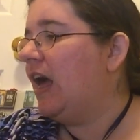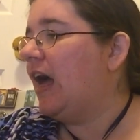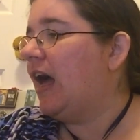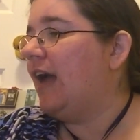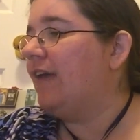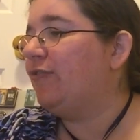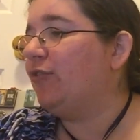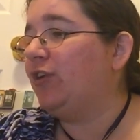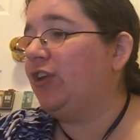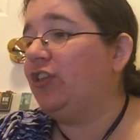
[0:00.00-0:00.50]

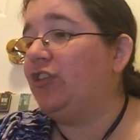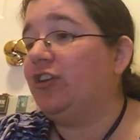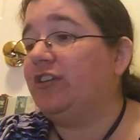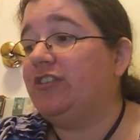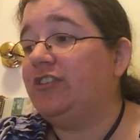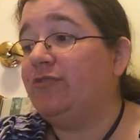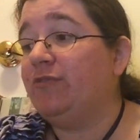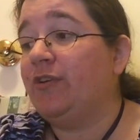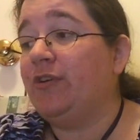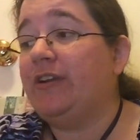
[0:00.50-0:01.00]
I've already looked
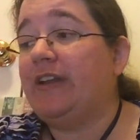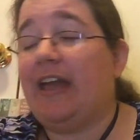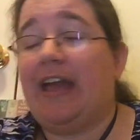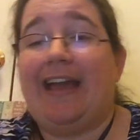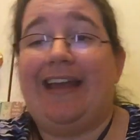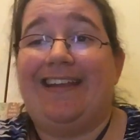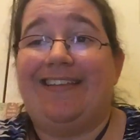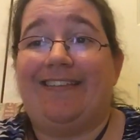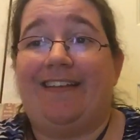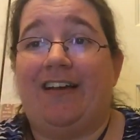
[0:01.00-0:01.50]
through it
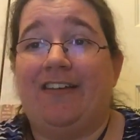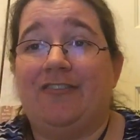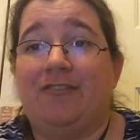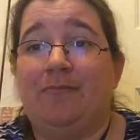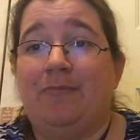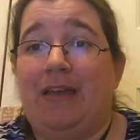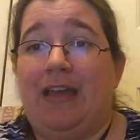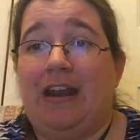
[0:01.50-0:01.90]
and it's awesome